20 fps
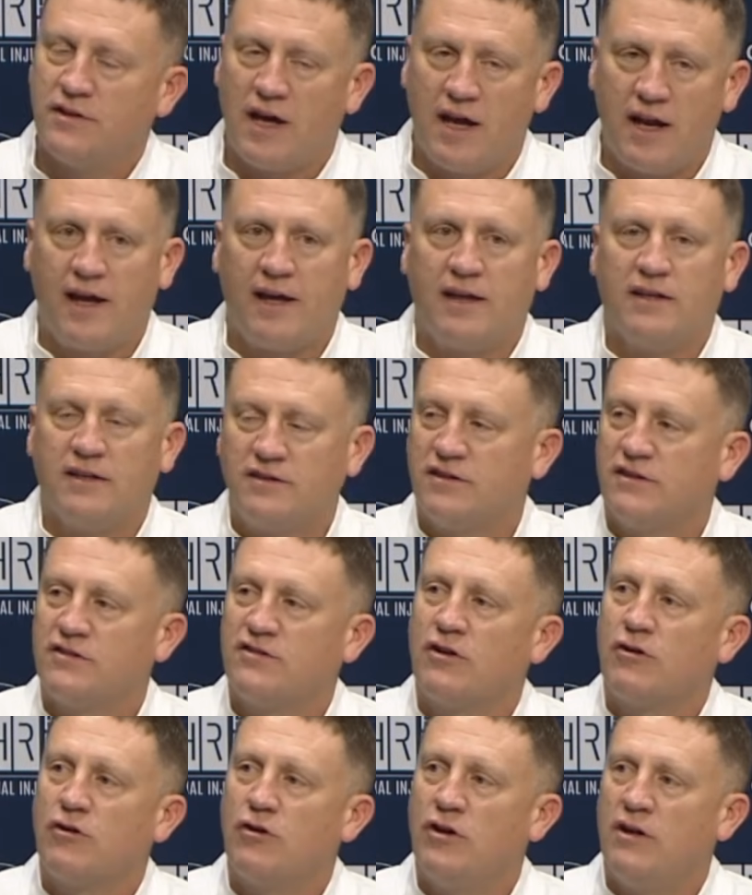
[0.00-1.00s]
this isn't good
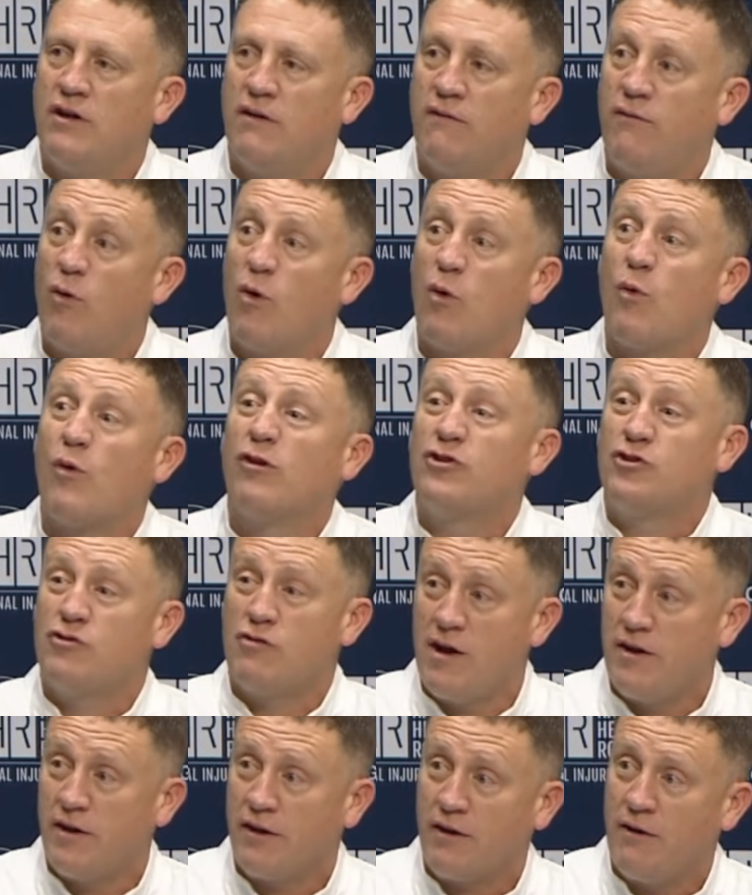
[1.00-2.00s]
enough where we're trying
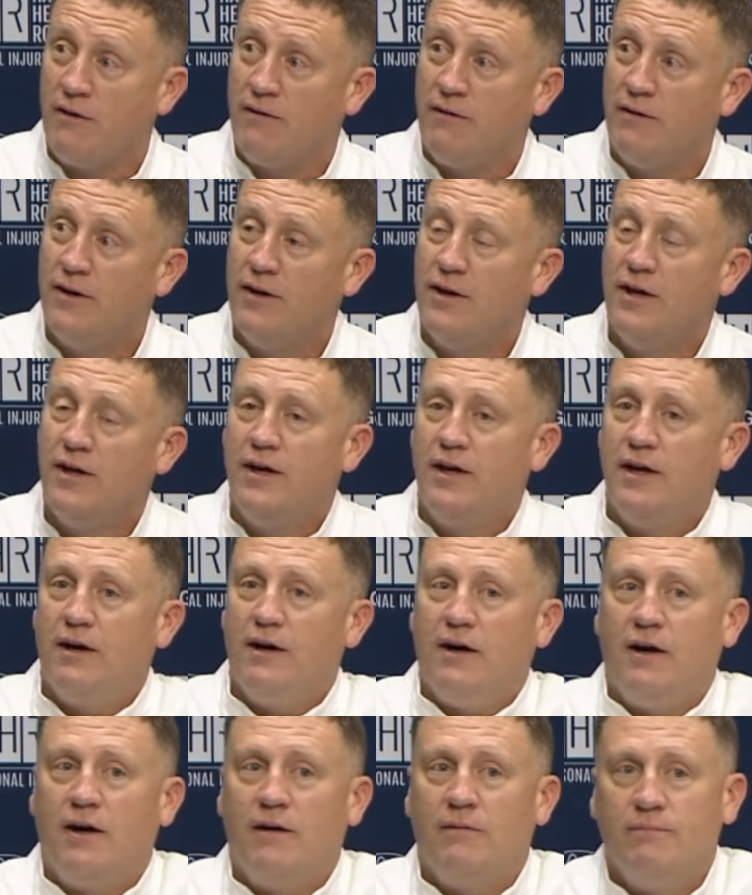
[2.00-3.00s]
to go.
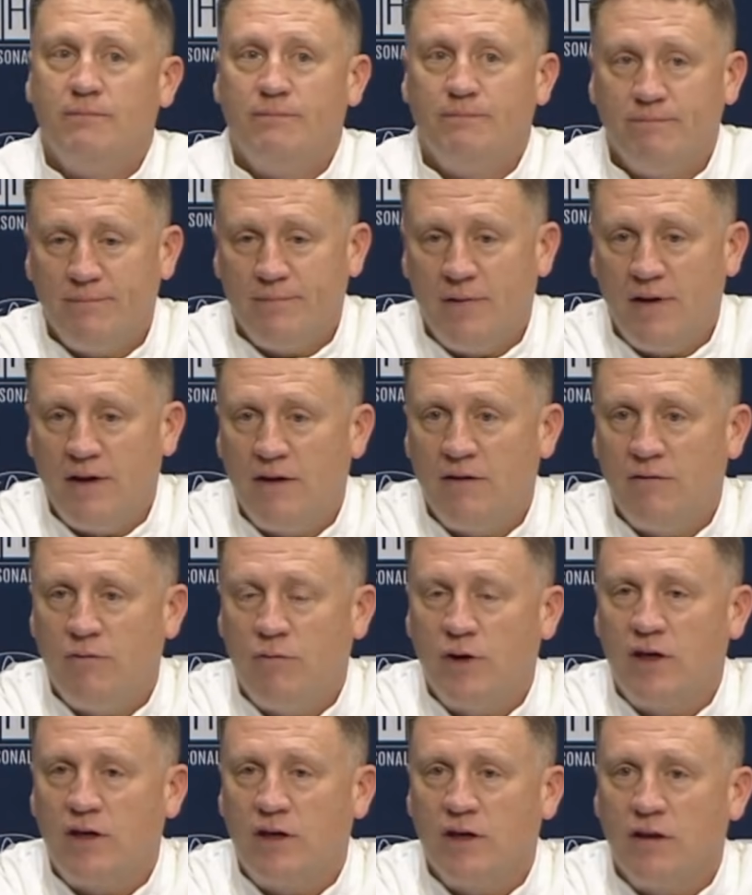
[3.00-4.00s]
And if we can
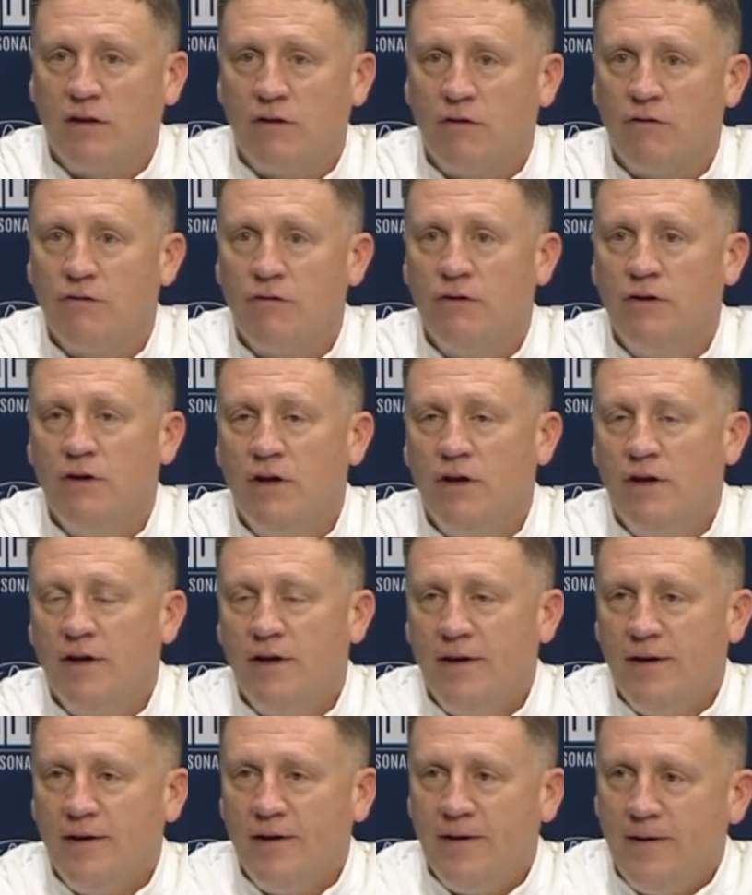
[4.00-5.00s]
learn,
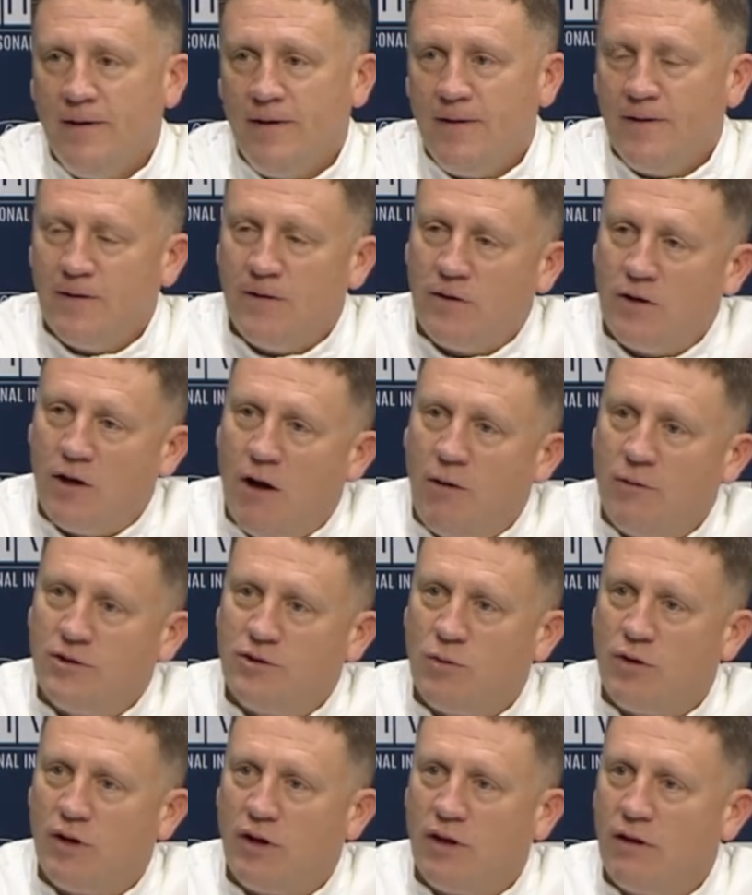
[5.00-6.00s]
you always want to
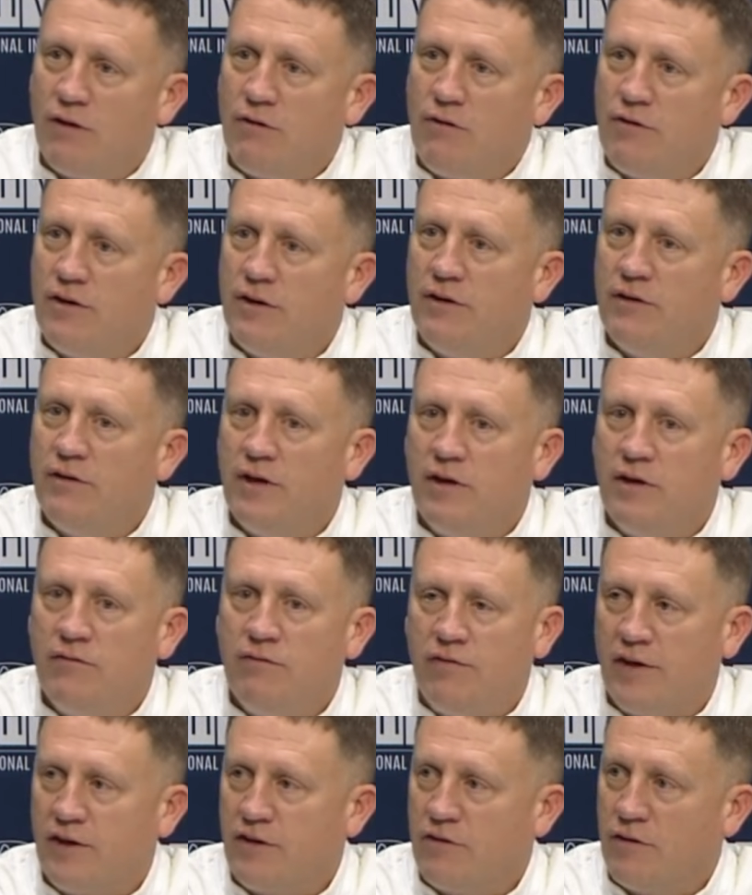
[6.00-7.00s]
learn in
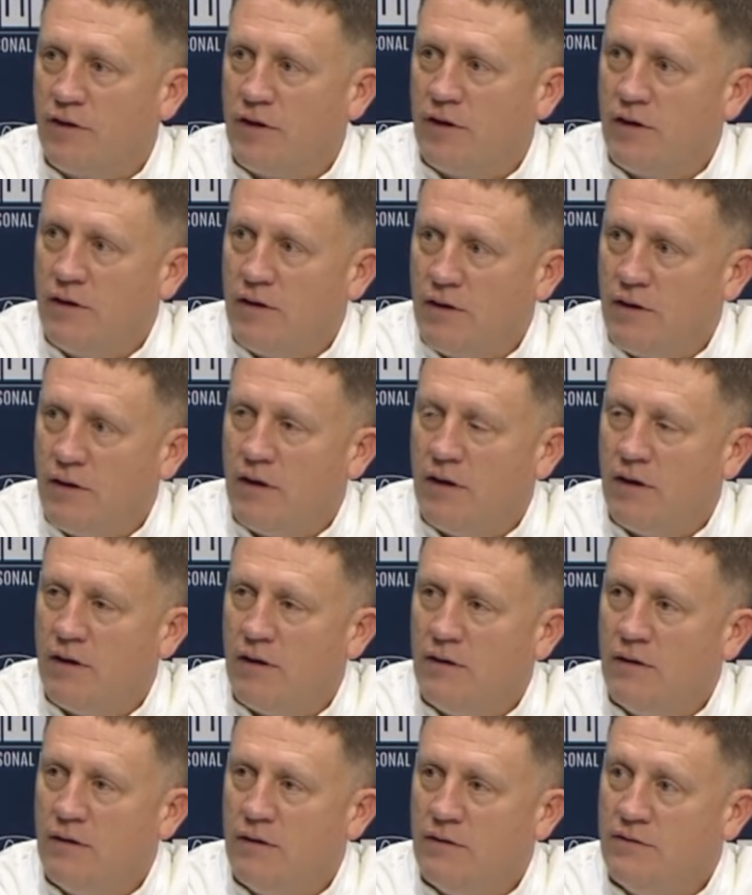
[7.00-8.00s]
victory
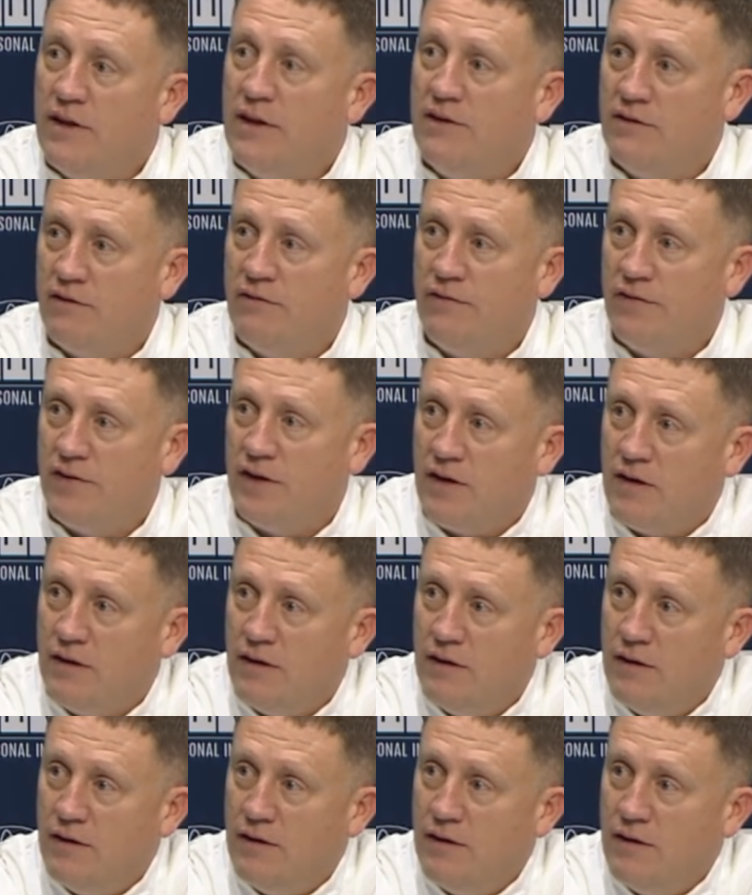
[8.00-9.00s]
than defeat.
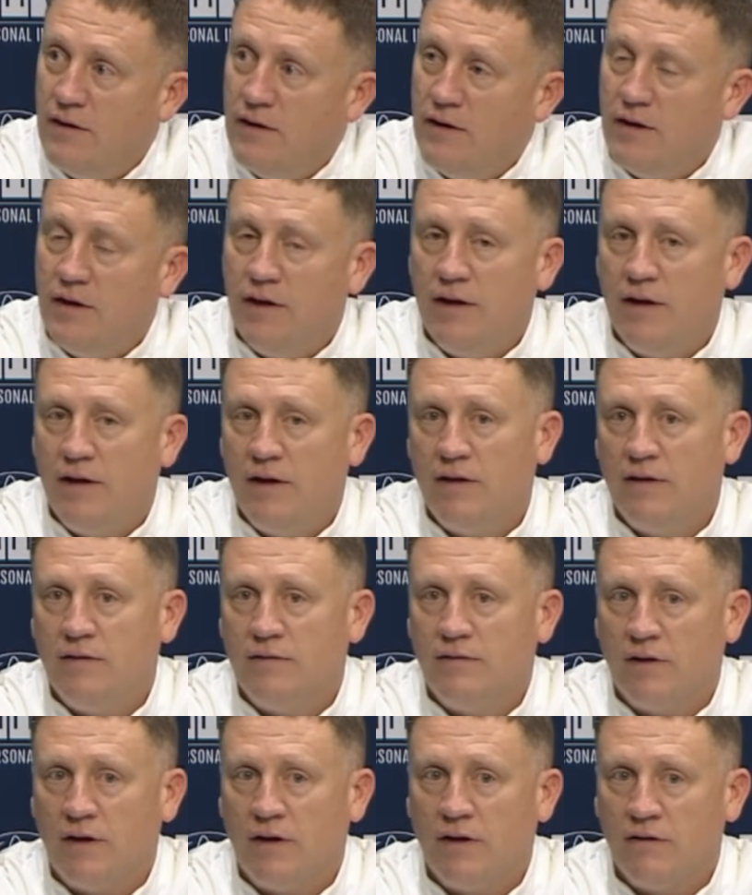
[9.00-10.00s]
And,
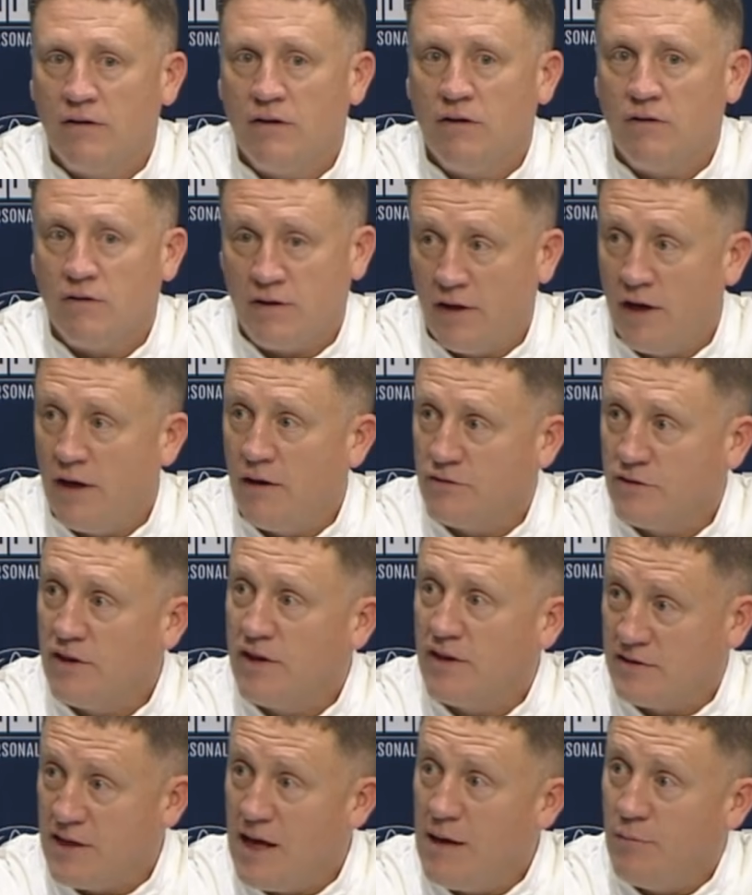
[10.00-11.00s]
you know, today was an
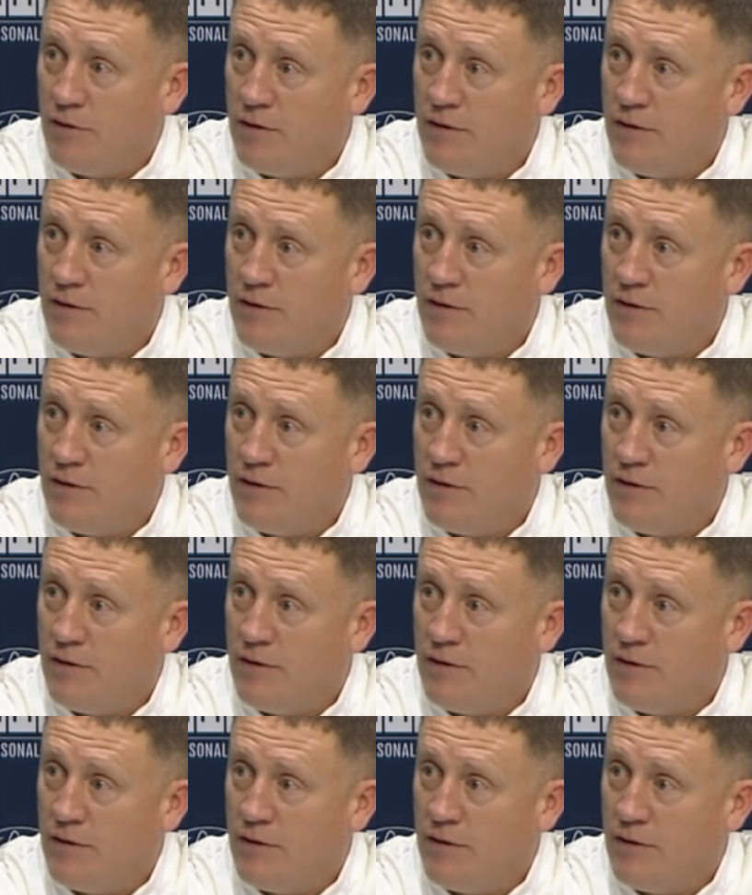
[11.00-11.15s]
example of that.